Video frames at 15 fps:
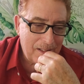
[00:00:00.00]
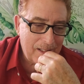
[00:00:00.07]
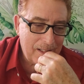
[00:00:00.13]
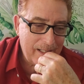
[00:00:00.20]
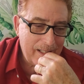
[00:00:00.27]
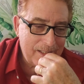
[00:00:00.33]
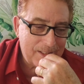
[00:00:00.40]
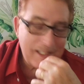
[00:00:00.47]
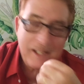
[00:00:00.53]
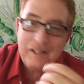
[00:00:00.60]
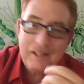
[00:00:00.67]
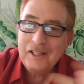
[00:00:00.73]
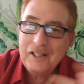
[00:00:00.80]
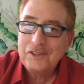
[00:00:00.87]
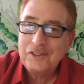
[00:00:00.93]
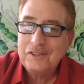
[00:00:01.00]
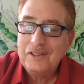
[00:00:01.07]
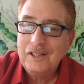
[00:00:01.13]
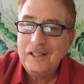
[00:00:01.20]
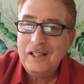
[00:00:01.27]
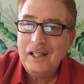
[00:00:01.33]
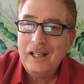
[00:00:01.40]
he said, "This,
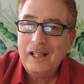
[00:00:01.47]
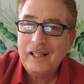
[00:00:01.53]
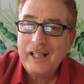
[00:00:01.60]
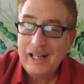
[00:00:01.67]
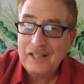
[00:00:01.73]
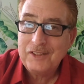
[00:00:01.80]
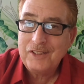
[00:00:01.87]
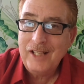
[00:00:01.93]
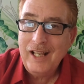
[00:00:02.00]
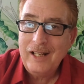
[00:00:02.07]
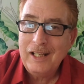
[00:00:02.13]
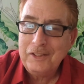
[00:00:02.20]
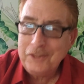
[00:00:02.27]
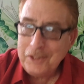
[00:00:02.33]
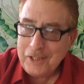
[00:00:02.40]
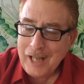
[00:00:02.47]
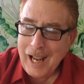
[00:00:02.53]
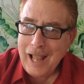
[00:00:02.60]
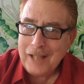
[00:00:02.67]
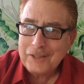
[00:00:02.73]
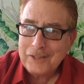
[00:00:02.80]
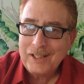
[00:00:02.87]
can I sit?" I said,
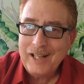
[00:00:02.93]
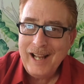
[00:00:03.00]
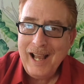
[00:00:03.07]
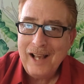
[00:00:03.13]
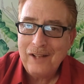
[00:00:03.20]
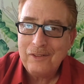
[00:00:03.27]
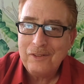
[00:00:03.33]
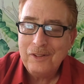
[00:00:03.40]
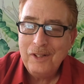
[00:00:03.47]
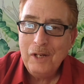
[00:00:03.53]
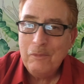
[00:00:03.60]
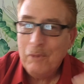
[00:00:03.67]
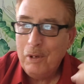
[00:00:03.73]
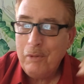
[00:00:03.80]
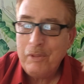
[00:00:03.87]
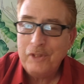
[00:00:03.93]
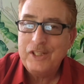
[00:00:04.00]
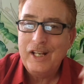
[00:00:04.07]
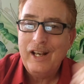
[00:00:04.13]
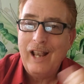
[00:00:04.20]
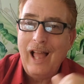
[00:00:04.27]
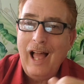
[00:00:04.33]
"Yeah, sit down." Ruth was
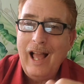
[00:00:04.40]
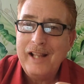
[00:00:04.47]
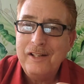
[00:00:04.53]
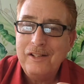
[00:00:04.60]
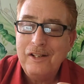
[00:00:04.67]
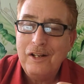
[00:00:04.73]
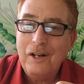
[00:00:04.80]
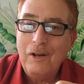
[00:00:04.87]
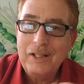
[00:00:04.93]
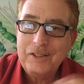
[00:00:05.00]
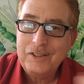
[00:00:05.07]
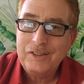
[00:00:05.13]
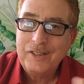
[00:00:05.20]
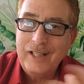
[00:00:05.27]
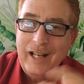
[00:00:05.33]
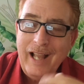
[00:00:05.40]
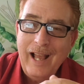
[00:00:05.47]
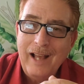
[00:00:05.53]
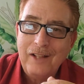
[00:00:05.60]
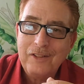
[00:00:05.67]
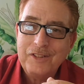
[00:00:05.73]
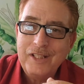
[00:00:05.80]
in line, you know. I said, "Sit
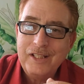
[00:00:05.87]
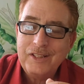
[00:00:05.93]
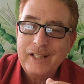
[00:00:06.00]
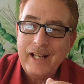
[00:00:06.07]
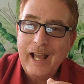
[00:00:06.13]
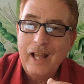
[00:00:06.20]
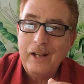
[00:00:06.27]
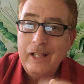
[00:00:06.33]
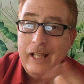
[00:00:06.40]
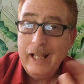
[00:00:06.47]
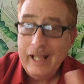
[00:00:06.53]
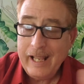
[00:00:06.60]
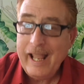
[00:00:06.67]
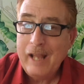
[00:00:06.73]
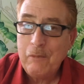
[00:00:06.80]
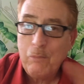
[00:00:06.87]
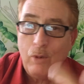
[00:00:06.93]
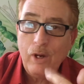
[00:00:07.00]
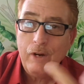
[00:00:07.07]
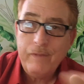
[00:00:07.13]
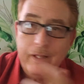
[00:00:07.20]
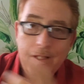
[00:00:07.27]
down." So he sat down. He had
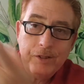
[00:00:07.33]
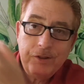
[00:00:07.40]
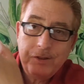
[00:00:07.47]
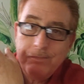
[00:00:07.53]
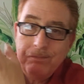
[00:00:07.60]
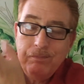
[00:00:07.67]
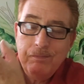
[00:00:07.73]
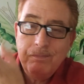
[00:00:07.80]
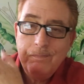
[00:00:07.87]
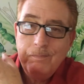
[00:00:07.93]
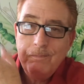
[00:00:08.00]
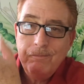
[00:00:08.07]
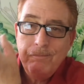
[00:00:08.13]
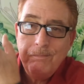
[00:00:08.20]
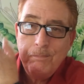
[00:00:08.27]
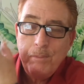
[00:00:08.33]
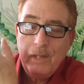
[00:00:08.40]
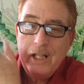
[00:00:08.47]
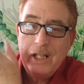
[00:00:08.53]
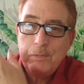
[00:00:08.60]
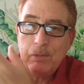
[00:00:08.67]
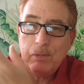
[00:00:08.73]
one of his
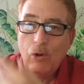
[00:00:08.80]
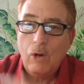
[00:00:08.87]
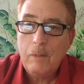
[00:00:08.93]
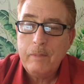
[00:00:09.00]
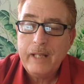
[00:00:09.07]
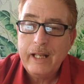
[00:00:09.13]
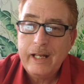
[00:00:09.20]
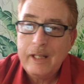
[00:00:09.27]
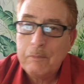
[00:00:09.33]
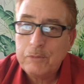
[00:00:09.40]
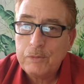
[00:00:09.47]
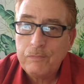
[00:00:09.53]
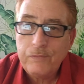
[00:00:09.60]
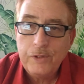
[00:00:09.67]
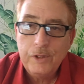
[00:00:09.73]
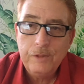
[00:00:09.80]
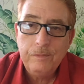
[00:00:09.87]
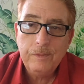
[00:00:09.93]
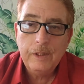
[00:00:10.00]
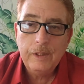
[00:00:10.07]
policemen go up and get him some food.